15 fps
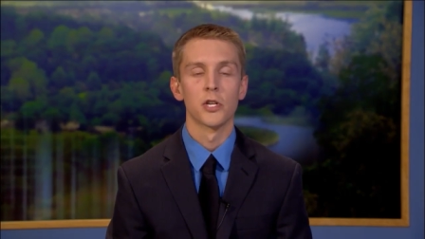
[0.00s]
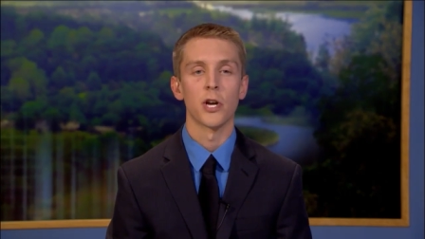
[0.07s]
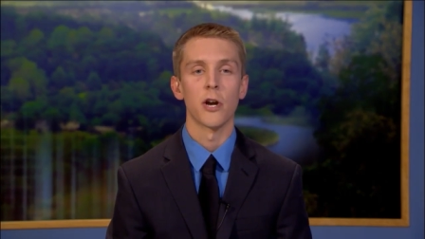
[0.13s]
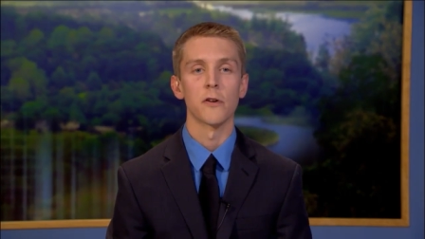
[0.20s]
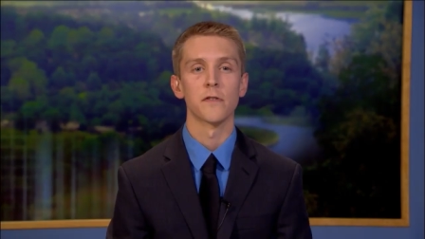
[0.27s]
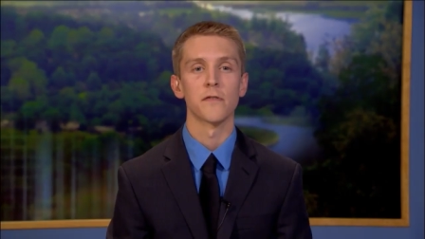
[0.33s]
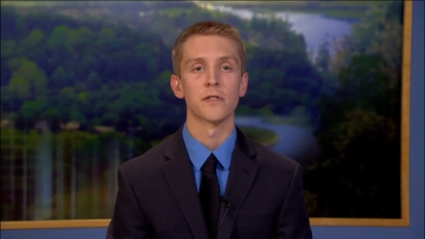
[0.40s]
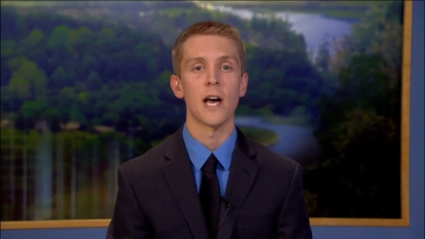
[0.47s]

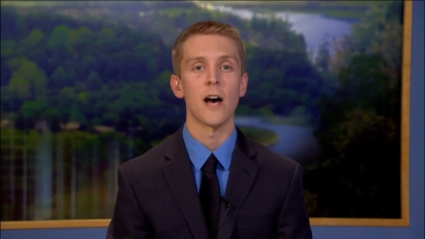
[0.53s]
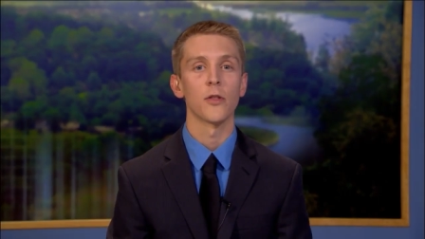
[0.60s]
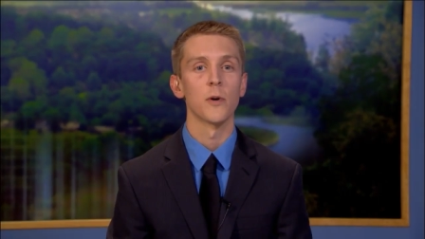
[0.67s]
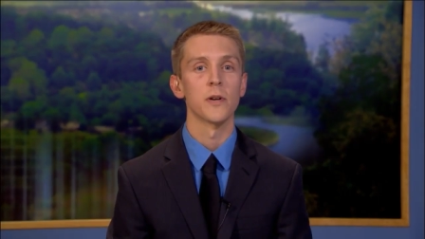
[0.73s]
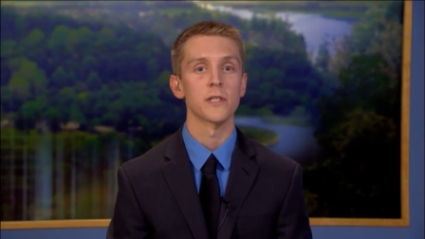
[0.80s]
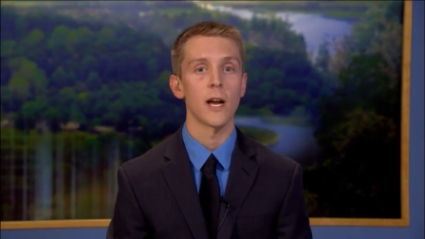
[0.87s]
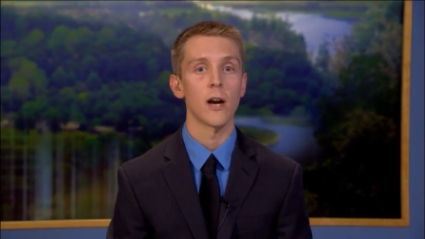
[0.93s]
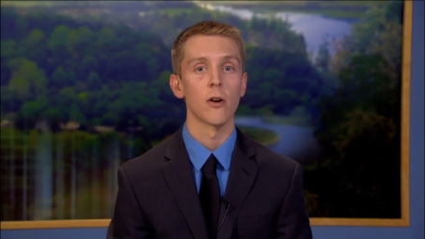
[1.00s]
Shares of
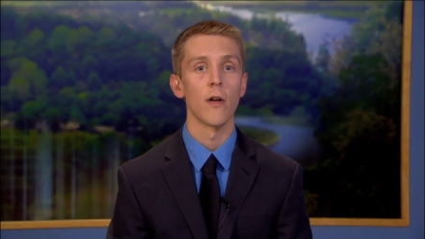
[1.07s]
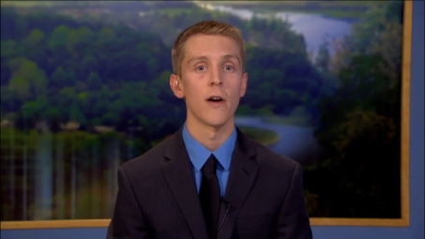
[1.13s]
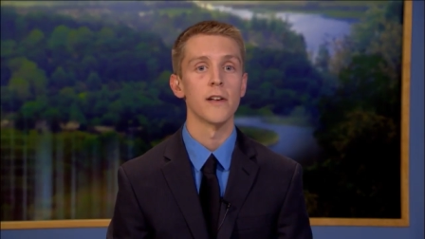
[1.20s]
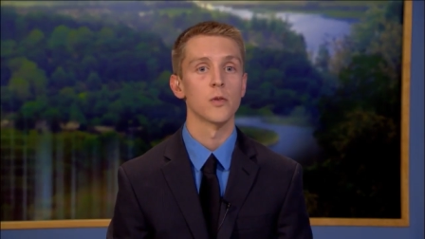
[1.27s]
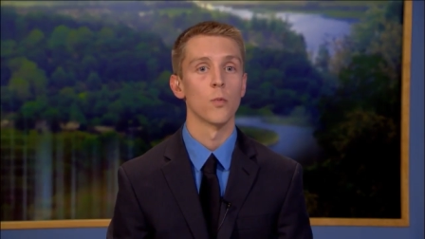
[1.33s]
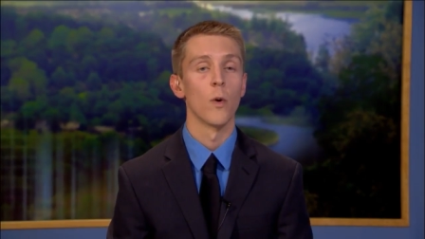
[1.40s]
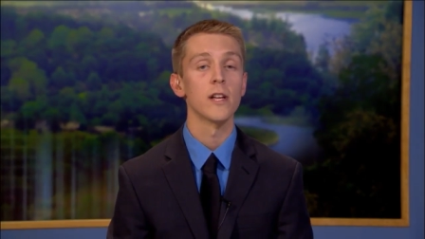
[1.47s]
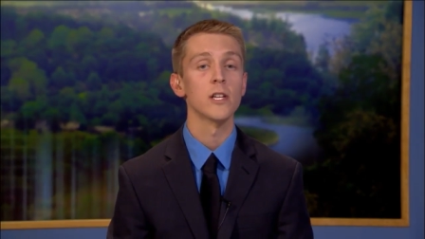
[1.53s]
Southwest
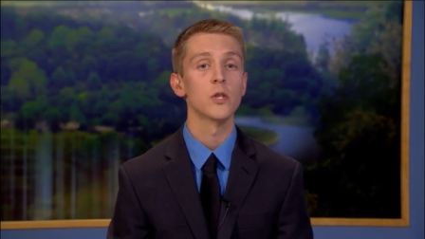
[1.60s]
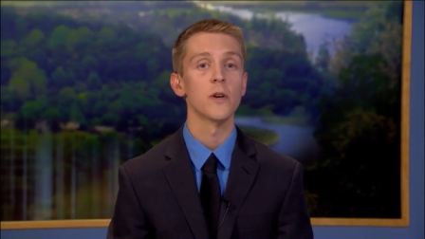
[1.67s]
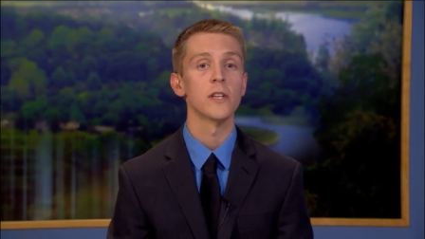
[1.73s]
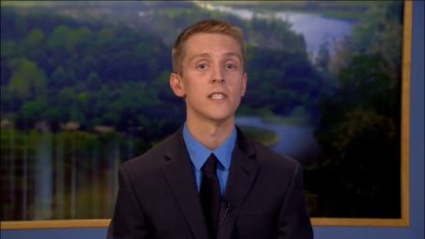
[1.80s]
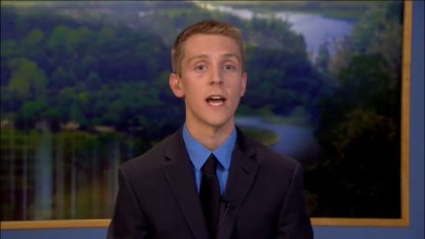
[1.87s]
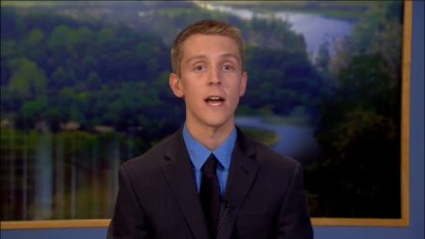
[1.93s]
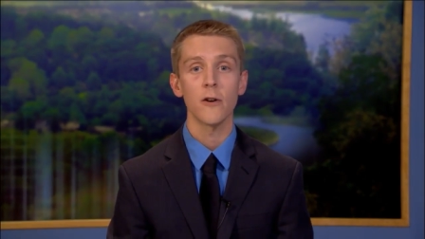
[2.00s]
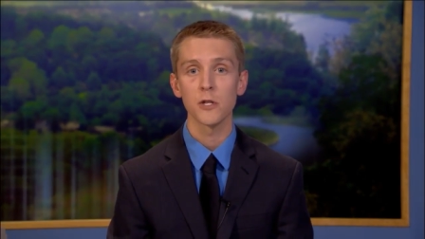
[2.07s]
Airlines went into
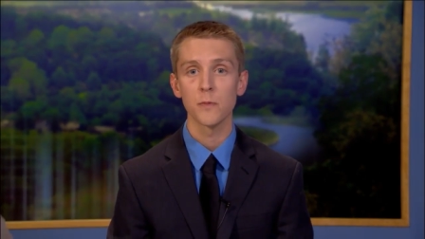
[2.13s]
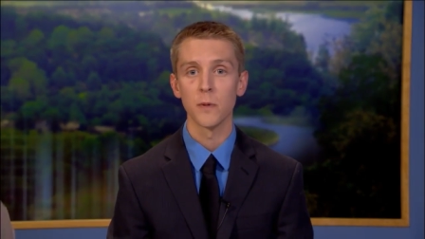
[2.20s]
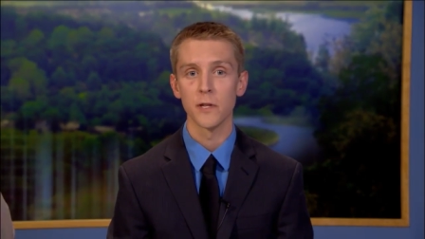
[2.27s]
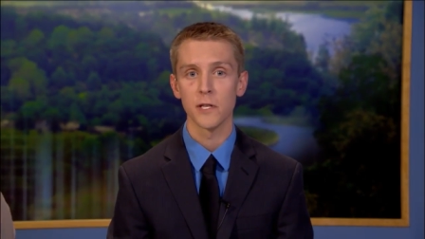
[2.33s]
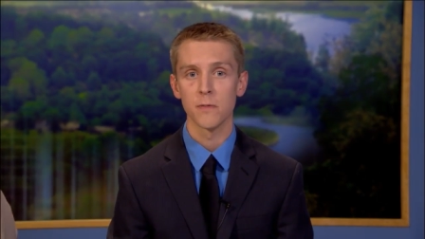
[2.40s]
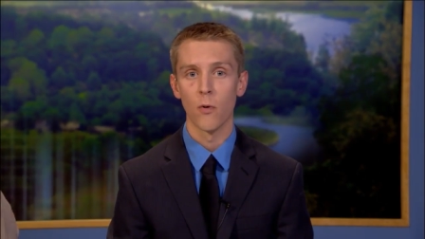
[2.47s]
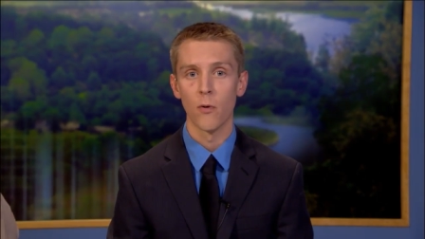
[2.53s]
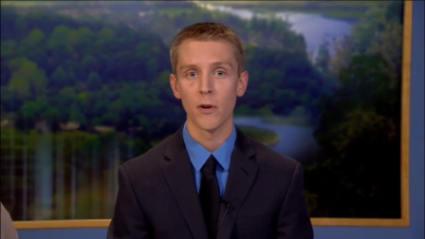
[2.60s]
a
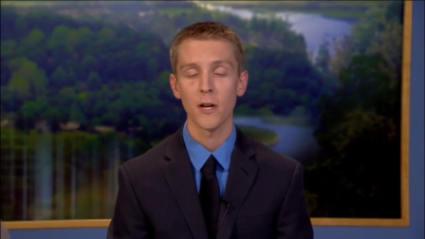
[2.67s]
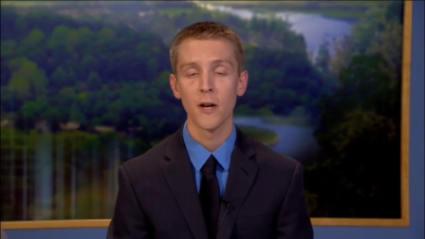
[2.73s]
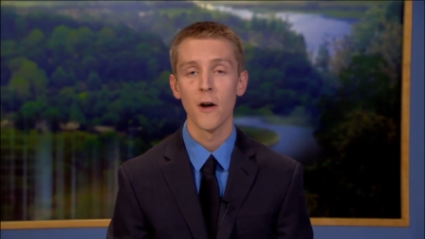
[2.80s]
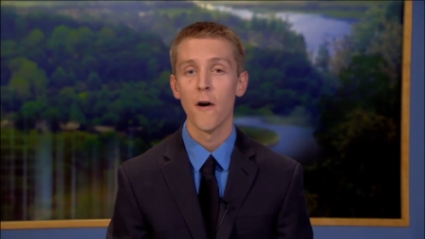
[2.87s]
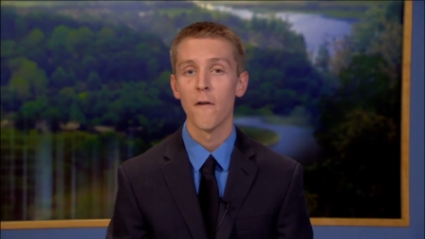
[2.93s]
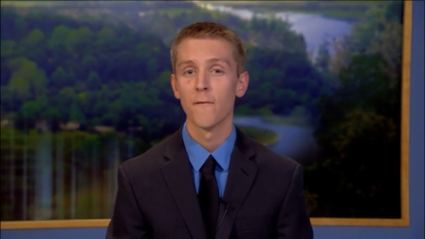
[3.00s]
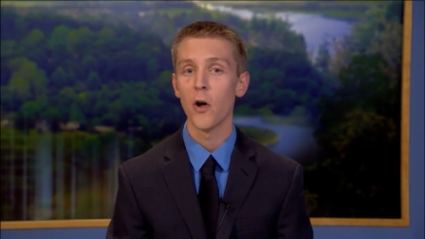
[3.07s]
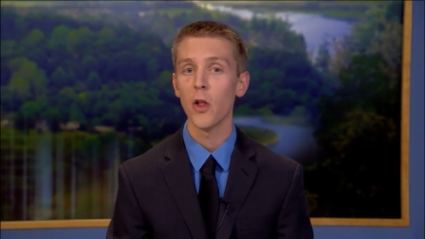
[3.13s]
tailspin this morning,
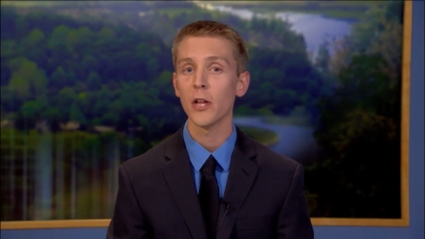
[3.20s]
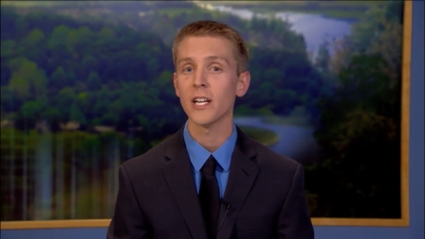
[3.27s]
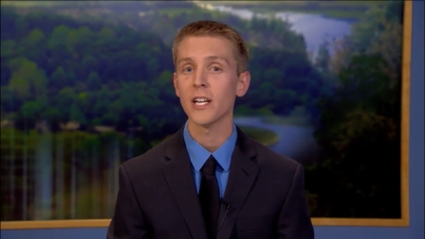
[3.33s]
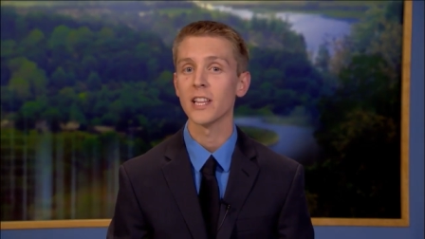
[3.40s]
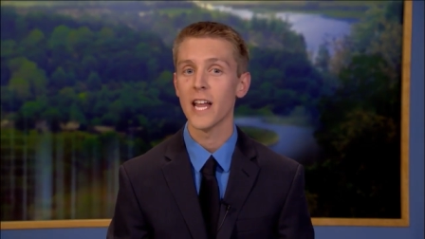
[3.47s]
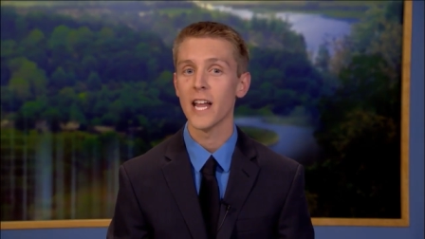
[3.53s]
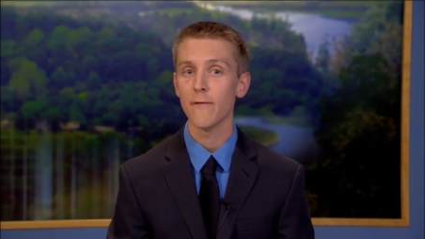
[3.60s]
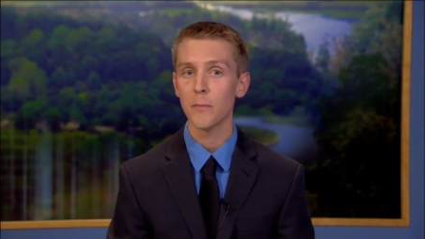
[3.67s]
falling
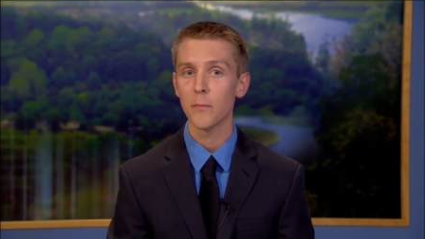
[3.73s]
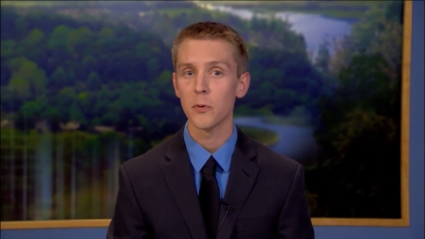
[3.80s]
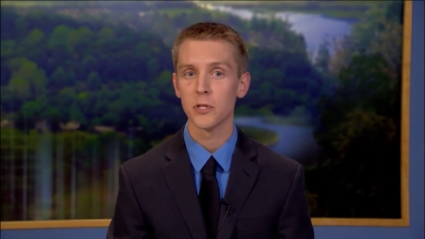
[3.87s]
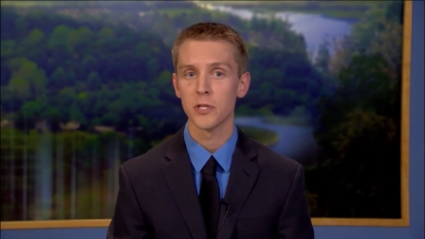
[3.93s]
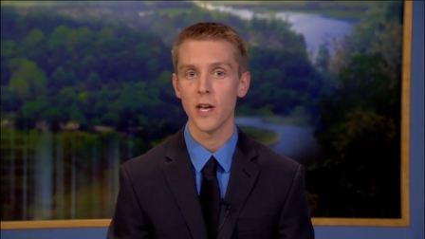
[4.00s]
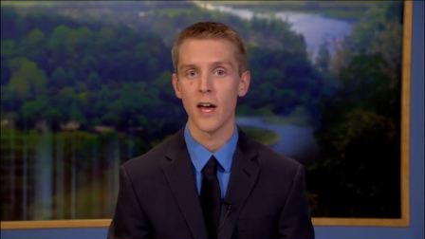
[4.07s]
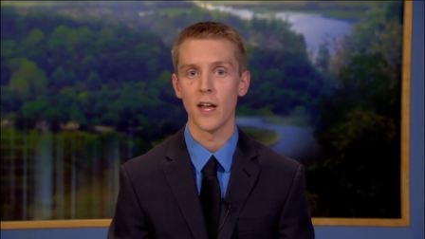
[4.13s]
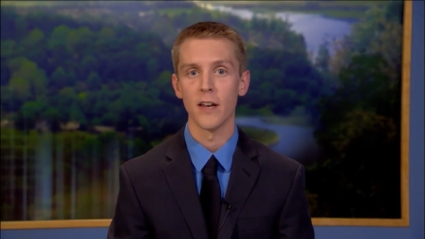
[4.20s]

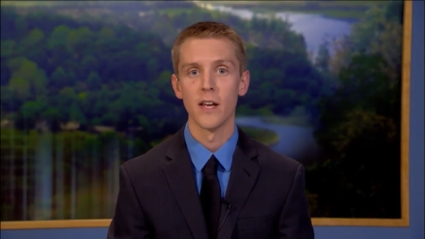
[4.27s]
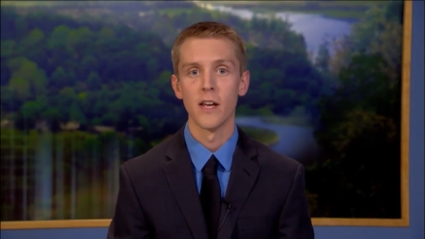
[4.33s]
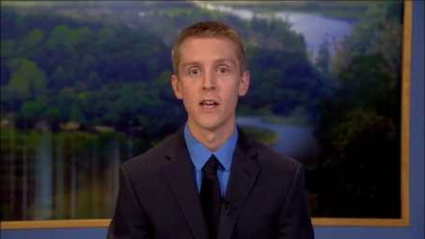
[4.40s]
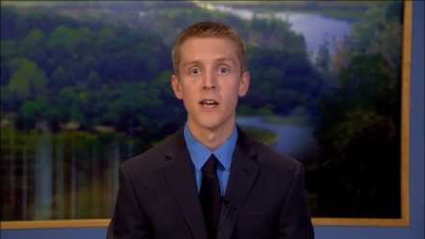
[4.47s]
11%.